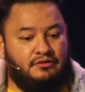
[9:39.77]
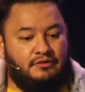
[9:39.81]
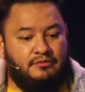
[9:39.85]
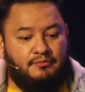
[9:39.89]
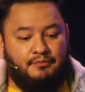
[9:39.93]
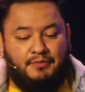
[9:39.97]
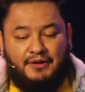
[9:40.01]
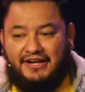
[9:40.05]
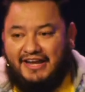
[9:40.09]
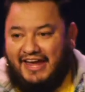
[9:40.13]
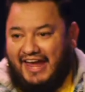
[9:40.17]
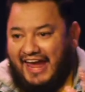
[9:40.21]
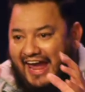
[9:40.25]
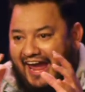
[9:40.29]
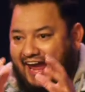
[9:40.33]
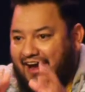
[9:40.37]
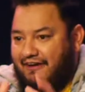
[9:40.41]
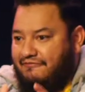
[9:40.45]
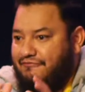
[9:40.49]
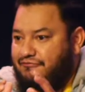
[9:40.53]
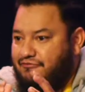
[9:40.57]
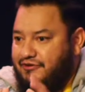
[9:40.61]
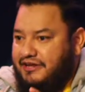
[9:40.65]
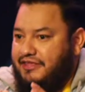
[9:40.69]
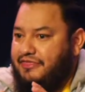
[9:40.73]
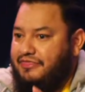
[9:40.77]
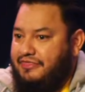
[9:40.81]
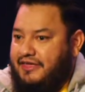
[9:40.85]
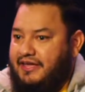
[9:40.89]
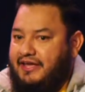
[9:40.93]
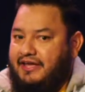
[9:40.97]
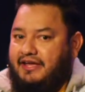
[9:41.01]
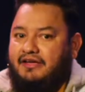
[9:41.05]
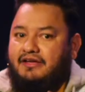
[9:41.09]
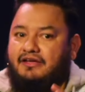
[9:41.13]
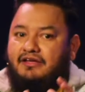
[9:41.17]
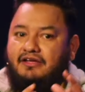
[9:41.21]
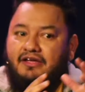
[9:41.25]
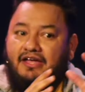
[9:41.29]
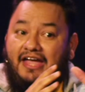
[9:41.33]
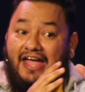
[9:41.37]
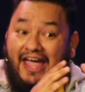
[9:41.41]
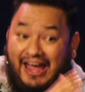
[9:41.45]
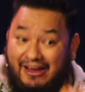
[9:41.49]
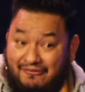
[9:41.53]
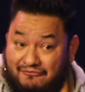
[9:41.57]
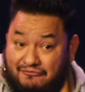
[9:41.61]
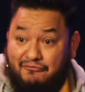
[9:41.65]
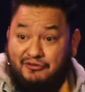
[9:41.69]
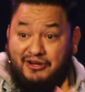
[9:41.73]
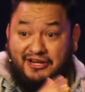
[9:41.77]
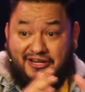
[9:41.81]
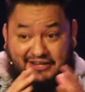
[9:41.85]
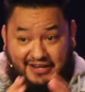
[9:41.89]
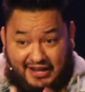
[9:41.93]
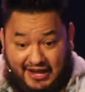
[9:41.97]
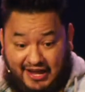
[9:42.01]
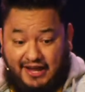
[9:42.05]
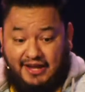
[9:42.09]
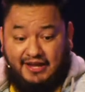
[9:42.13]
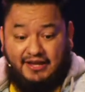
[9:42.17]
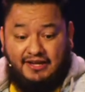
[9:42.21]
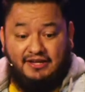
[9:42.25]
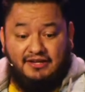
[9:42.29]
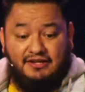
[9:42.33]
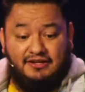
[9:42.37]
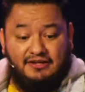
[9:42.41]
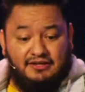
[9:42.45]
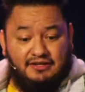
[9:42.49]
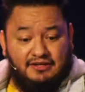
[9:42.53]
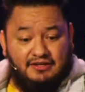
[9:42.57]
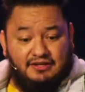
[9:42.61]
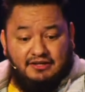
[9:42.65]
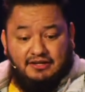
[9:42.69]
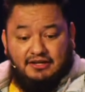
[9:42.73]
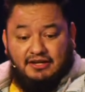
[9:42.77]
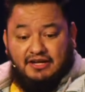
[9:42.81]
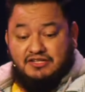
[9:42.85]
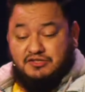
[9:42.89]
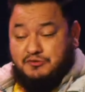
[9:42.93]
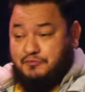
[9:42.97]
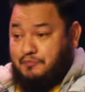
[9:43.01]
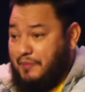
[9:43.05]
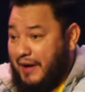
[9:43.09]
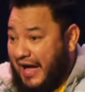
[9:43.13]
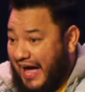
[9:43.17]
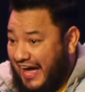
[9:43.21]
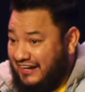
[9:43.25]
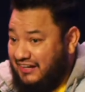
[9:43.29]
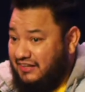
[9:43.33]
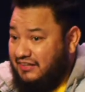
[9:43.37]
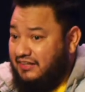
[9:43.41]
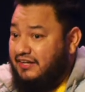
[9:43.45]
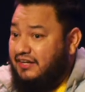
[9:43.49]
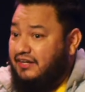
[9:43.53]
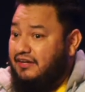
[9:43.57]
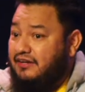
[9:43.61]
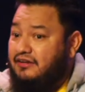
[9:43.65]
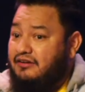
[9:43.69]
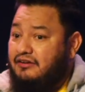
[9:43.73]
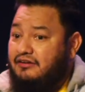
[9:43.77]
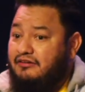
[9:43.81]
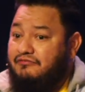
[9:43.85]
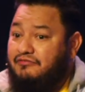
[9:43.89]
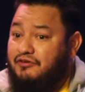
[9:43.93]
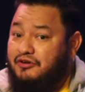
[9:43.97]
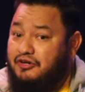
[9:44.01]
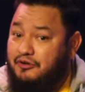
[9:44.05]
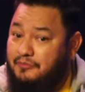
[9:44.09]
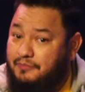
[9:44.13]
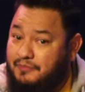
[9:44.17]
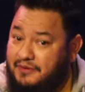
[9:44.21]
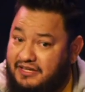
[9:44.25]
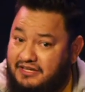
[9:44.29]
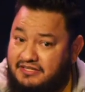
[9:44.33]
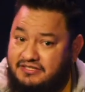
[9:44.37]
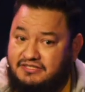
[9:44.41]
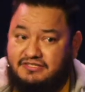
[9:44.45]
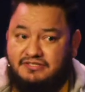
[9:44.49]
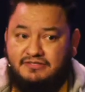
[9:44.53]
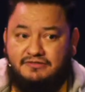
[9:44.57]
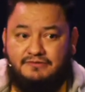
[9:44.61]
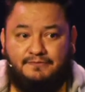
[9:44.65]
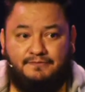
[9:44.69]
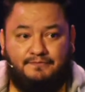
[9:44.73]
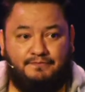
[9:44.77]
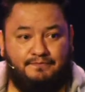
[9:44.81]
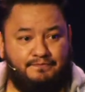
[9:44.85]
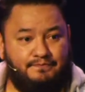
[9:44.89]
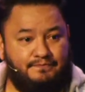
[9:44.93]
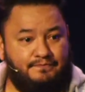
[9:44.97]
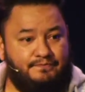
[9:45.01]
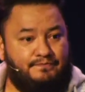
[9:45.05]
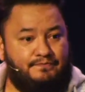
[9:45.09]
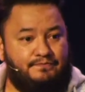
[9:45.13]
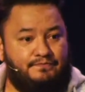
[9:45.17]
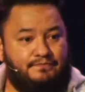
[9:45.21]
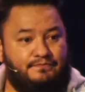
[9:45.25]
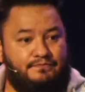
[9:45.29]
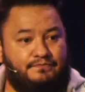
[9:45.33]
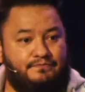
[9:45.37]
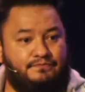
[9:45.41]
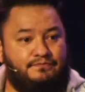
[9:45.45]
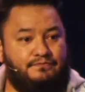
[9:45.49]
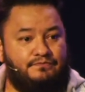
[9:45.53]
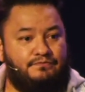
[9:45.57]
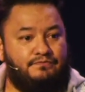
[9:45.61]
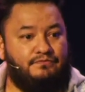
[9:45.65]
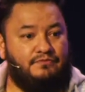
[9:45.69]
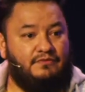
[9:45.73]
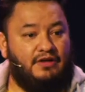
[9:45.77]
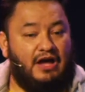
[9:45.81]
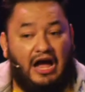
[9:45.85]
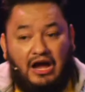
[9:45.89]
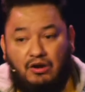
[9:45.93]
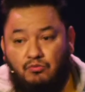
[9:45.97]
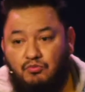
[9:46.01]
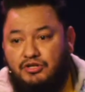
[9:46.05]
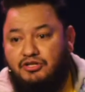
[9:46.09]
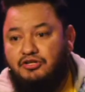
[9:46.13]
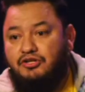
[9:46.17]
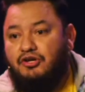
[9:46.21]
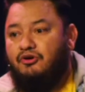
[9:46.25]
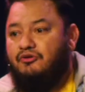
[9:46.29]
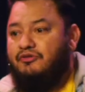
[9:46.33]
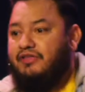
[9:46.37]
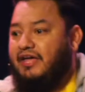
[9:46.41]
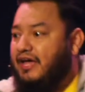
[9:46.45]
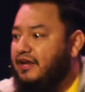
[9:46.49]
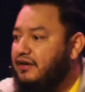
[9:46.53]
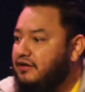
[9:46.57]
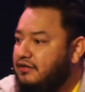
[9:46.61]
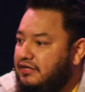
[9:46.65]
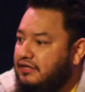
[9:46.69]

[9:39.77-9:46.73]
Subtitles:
But everything, every day is battling for your peace. I would know that